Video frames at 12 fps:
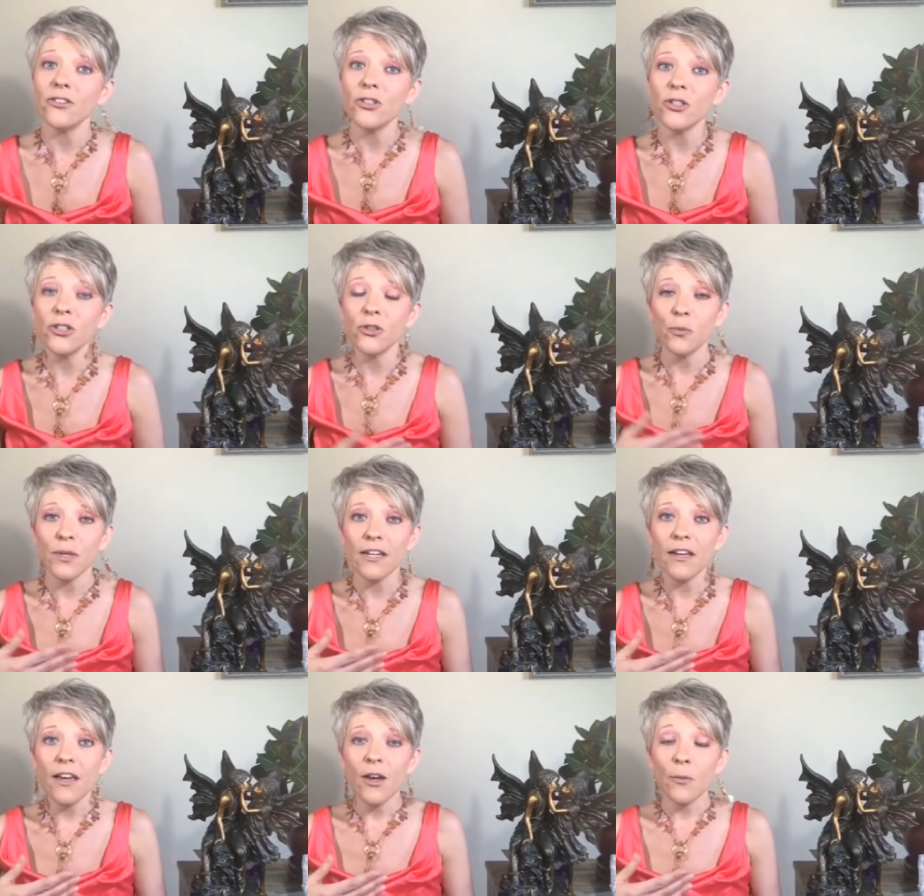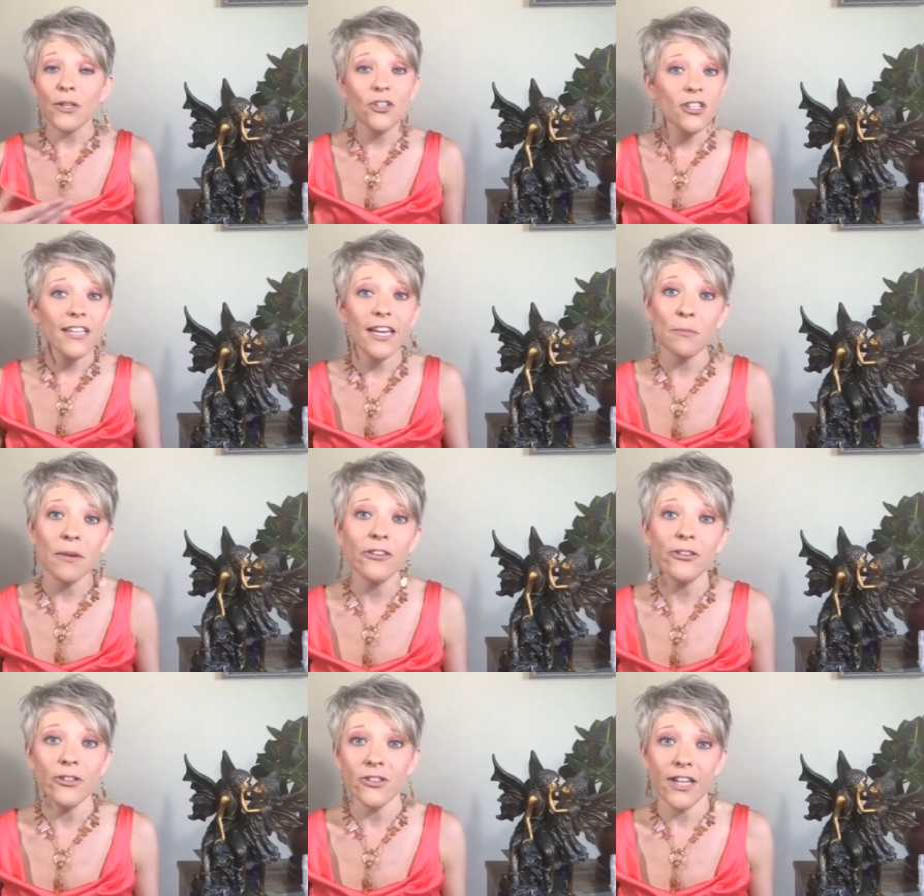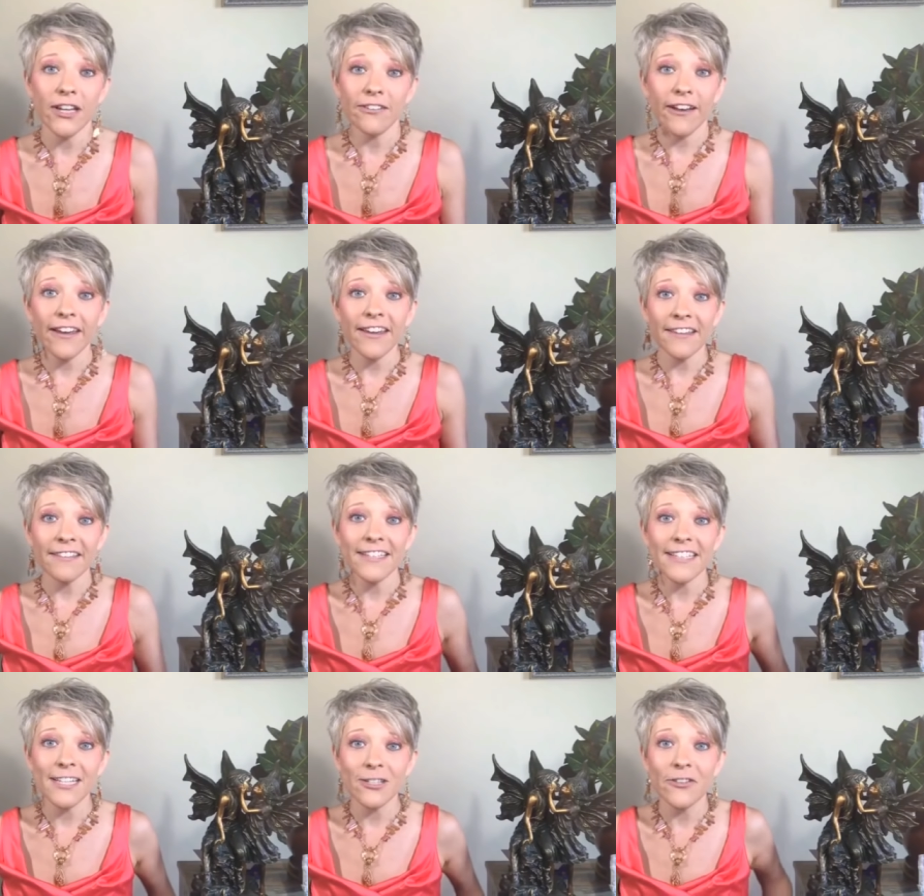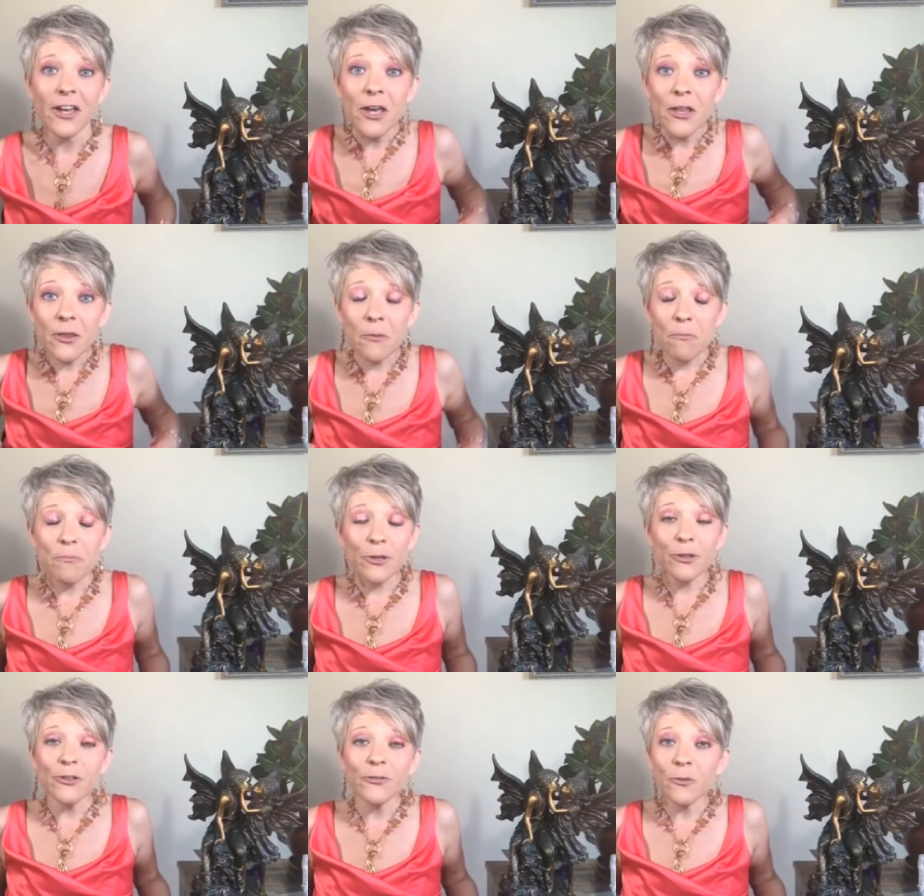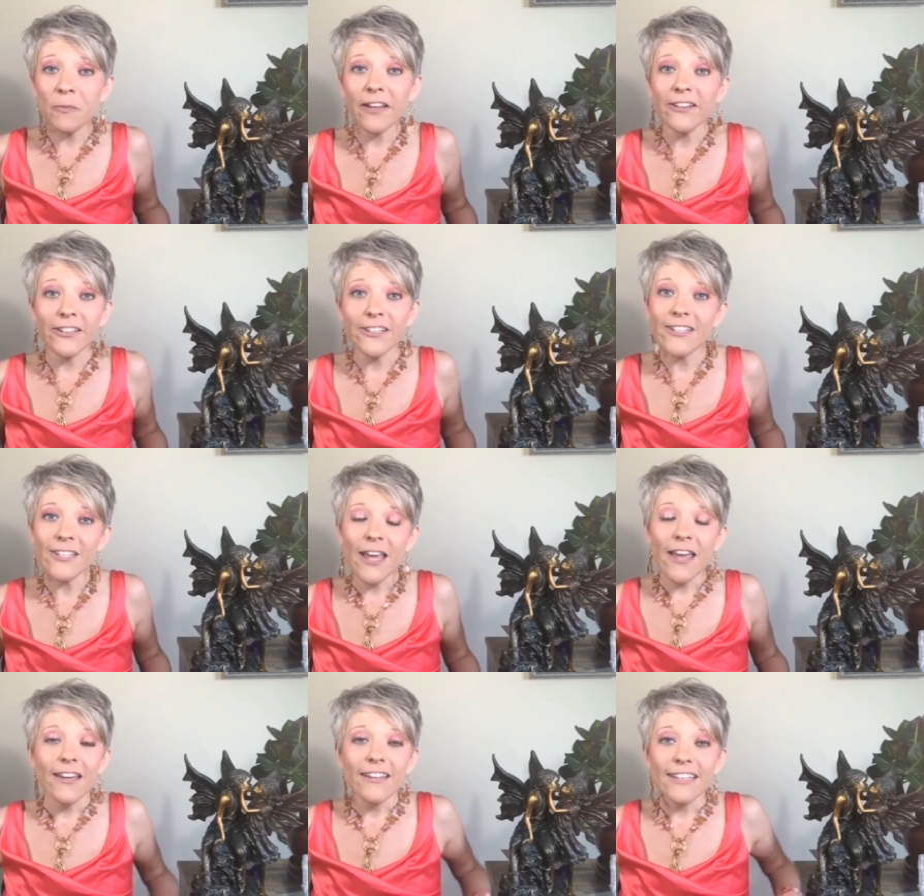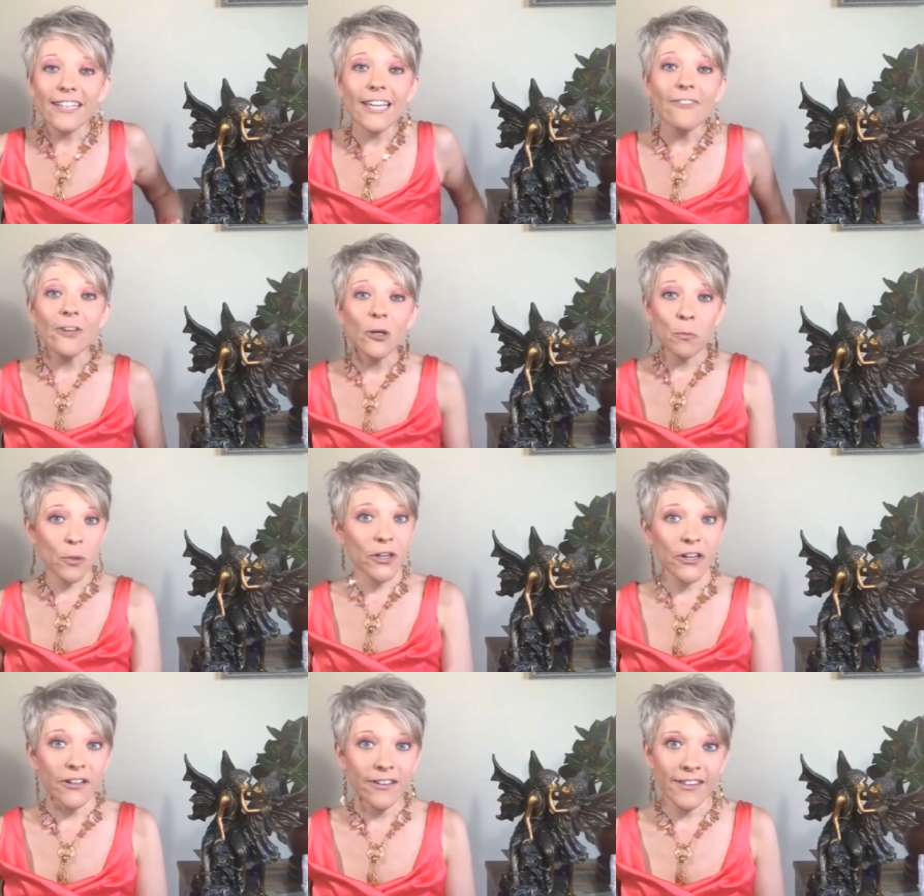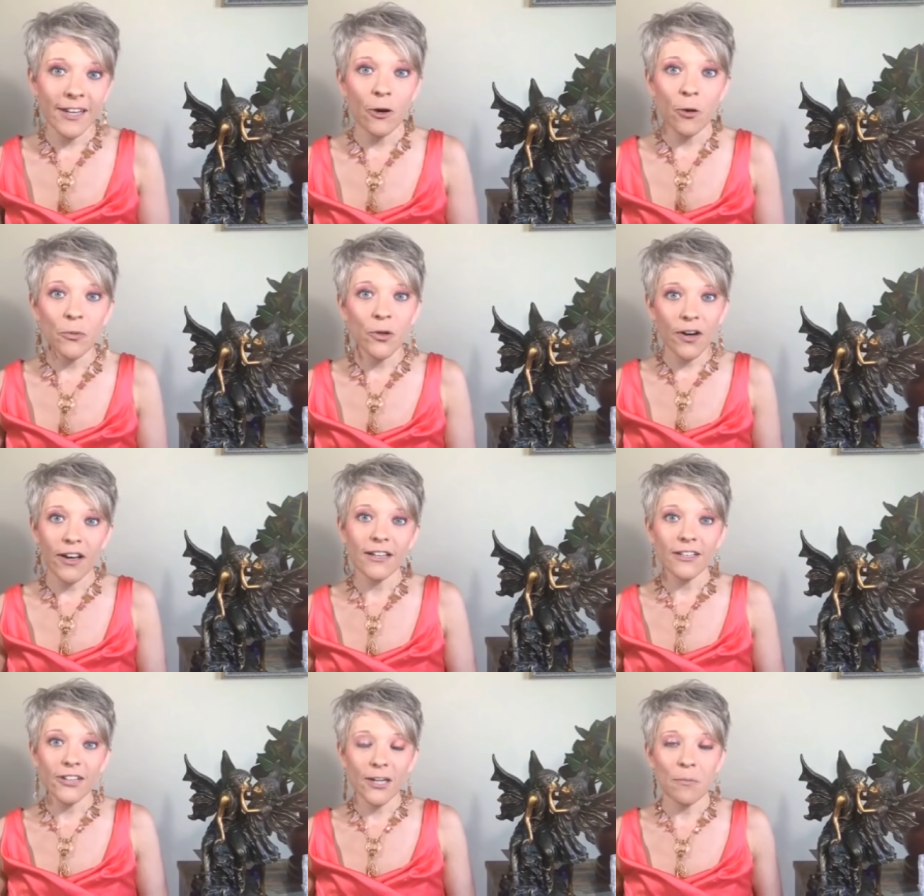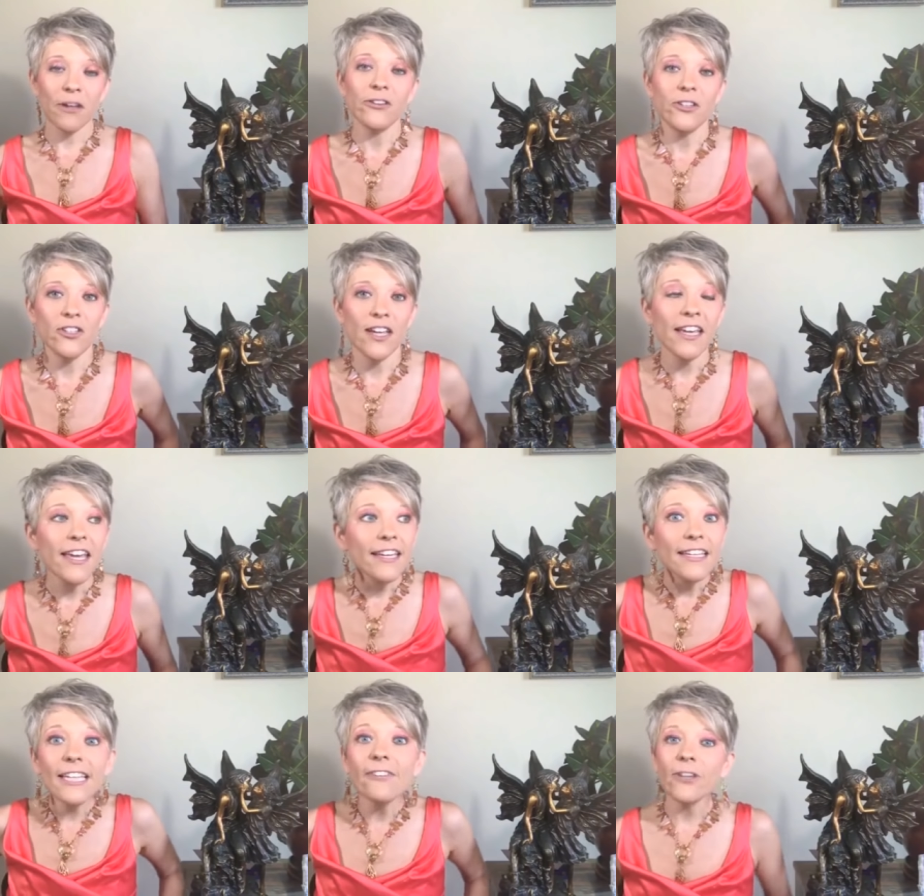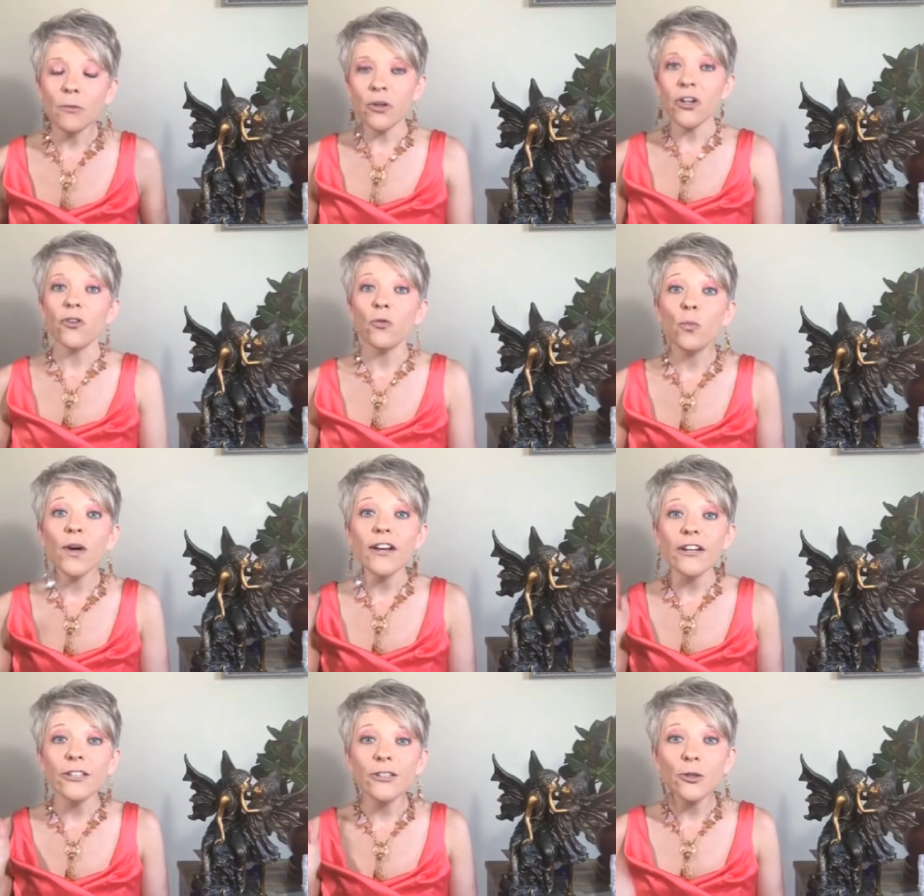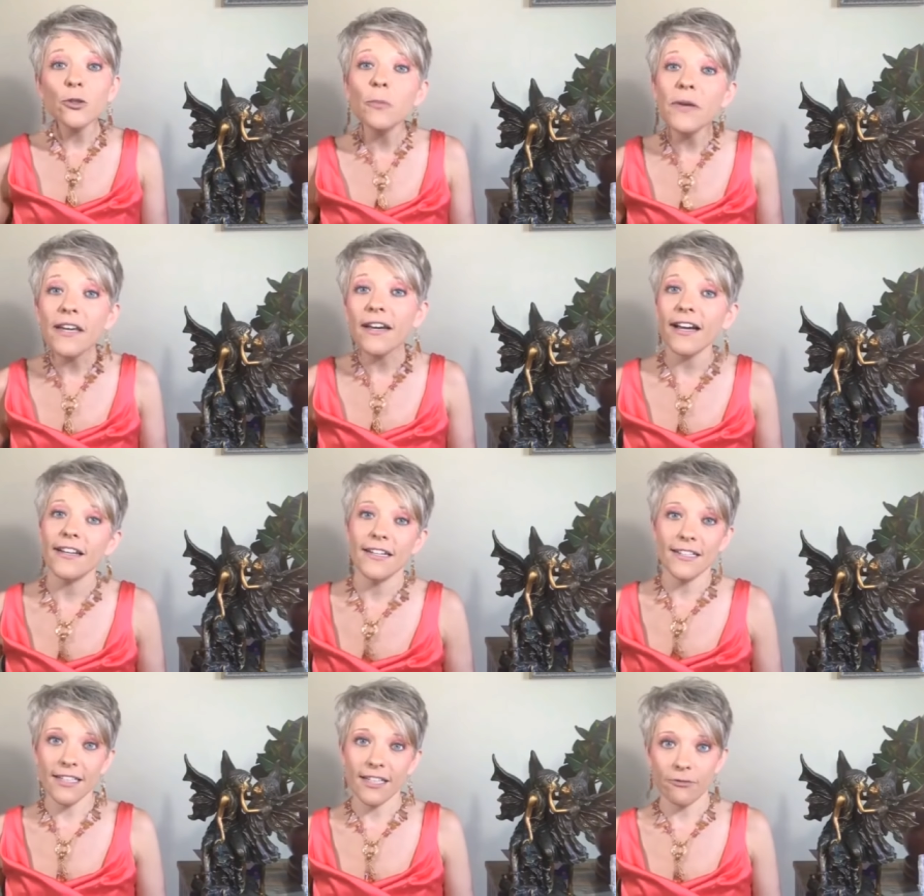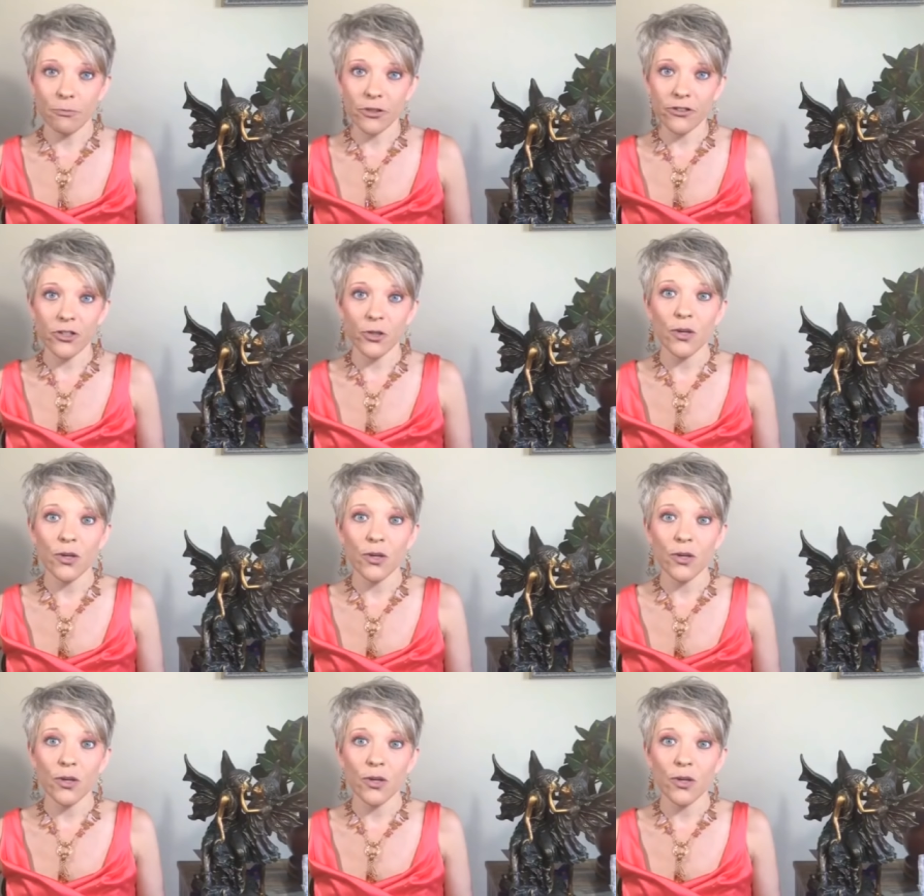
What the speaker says: So we just had Mother's Day, right? In the sense of the beautiful mothers giving birth, and I hope you all had a great Mother's Day, giving birth. What are you being guided to give birth to?